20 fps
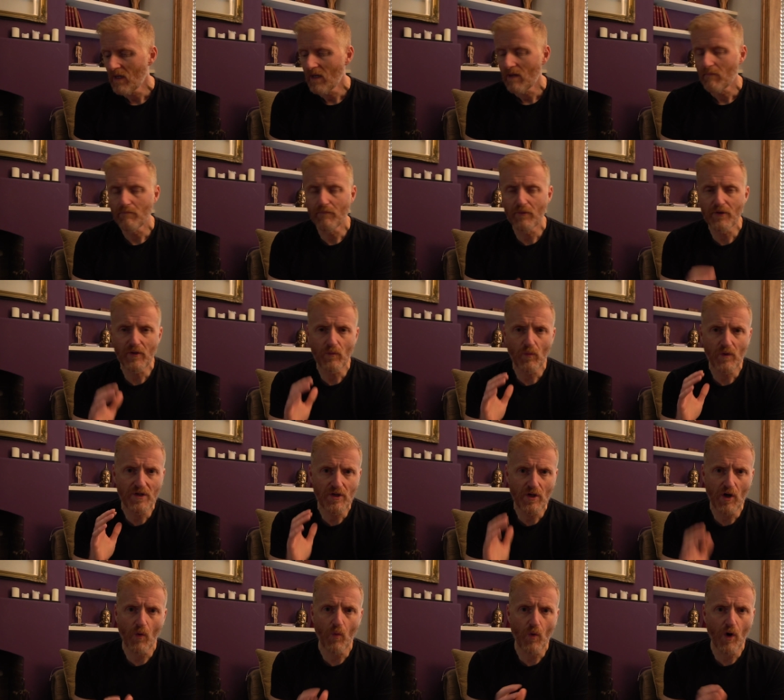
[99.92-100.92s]
But they were
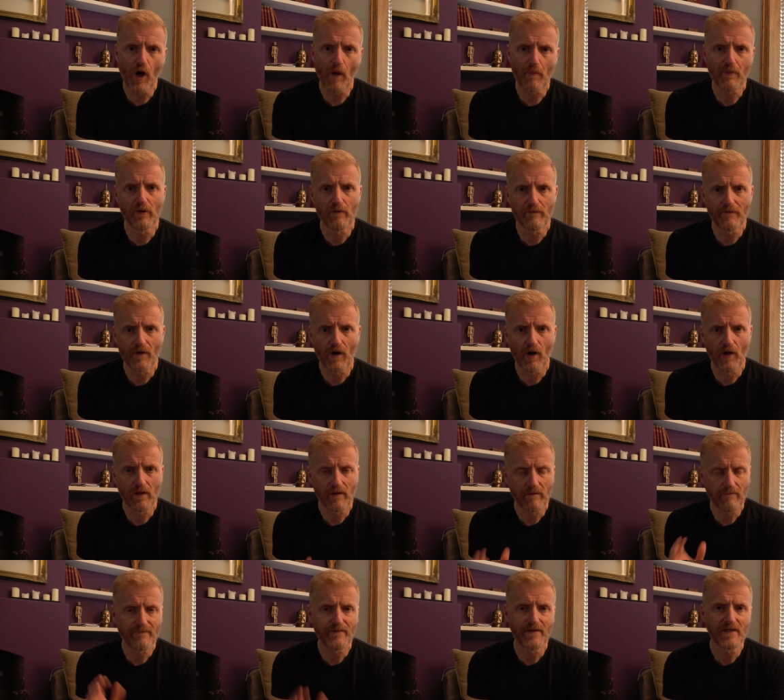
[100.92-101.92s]
not waterproof at all.
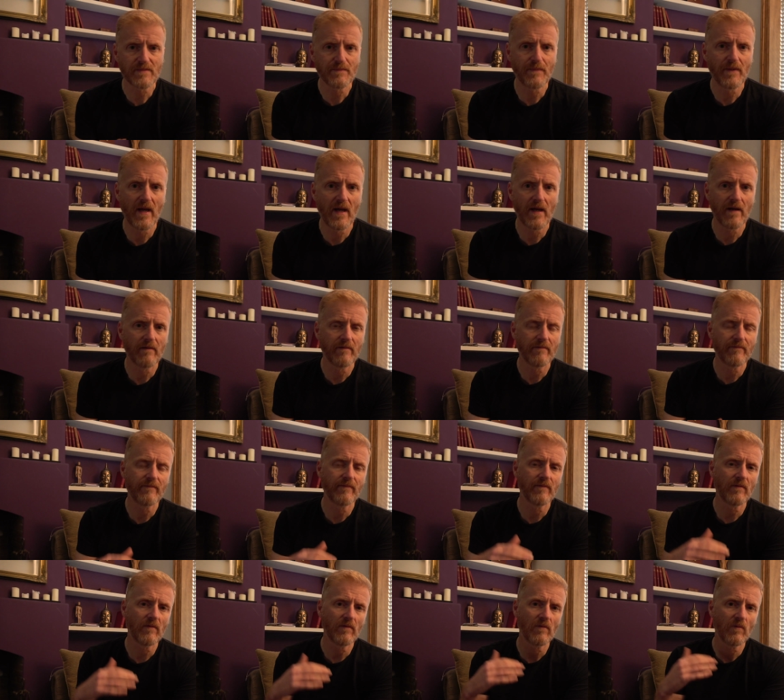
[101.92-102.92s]
They're the first pair
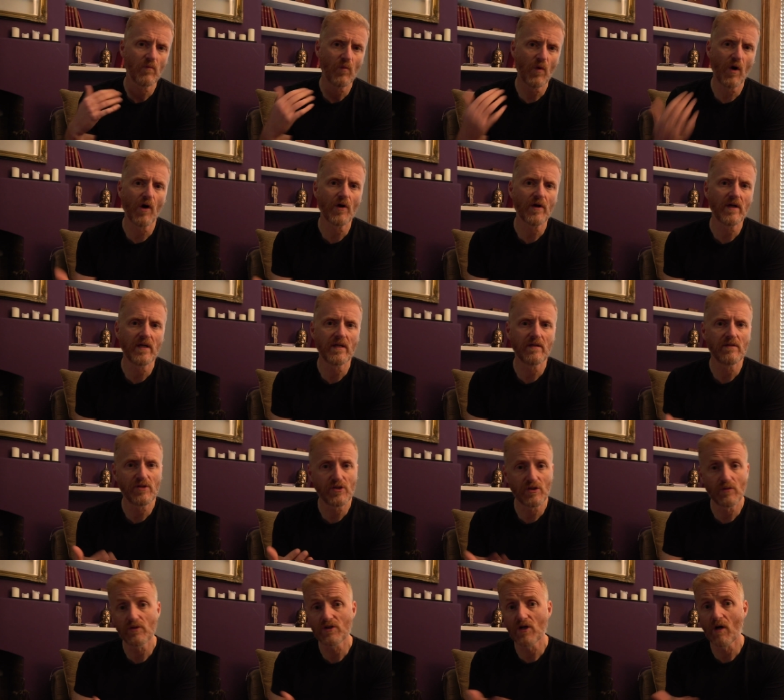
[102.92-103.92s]
of walking
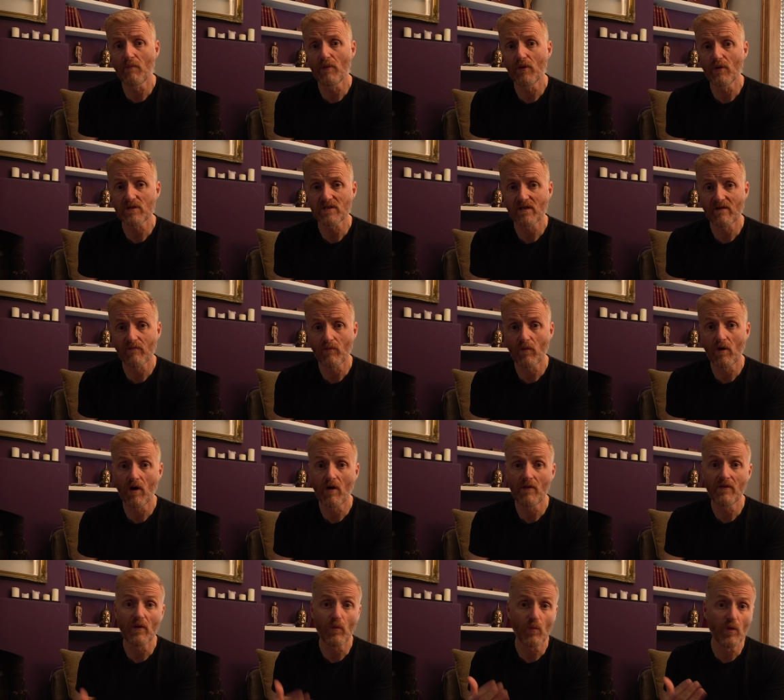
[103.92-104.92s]
shoes or boots I've
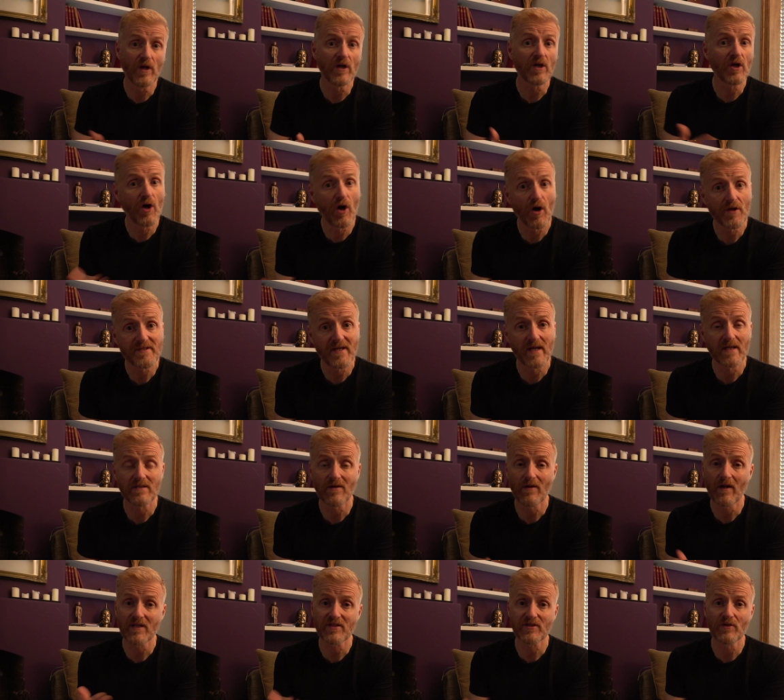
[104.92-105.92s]
worn that weren't Gore-Tex
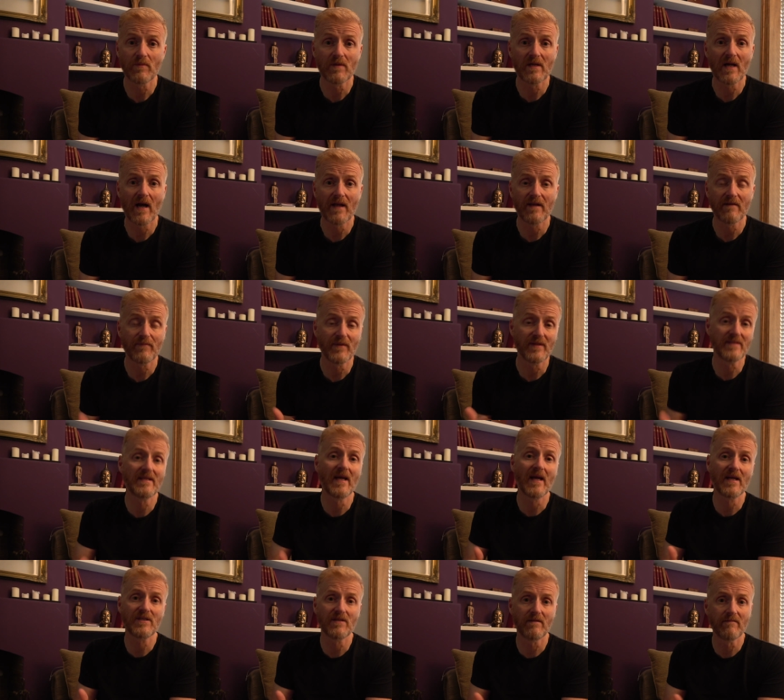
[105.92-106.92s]
or had some kind of
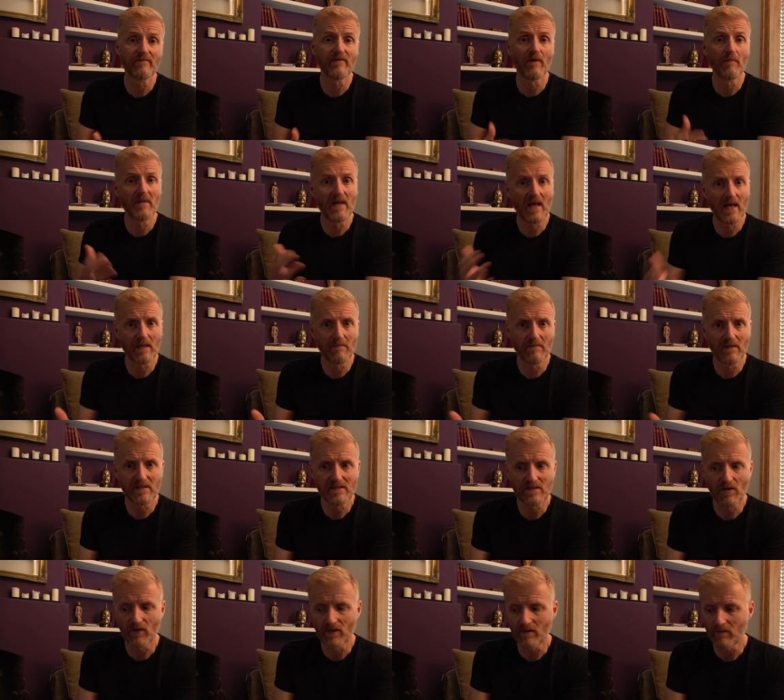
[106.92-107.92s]
protection from the
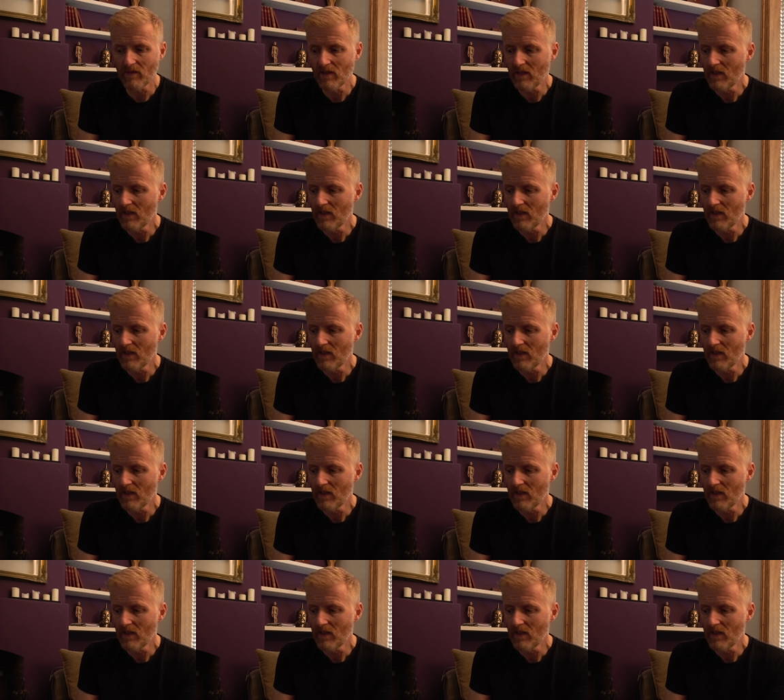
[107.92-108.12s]
elements on them.